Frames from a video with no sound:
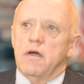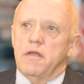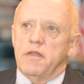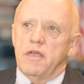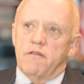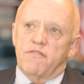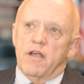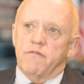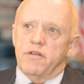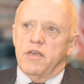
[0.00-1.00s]
native
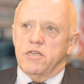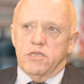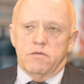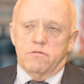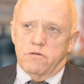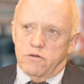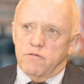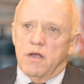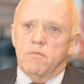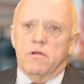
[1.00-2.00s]
sovereign nations, which are
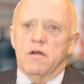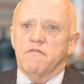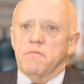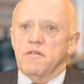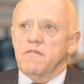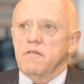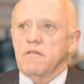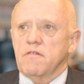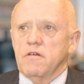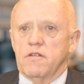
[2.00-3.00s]
tribal governments in
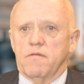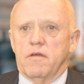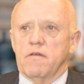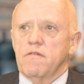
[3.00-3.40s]
this country.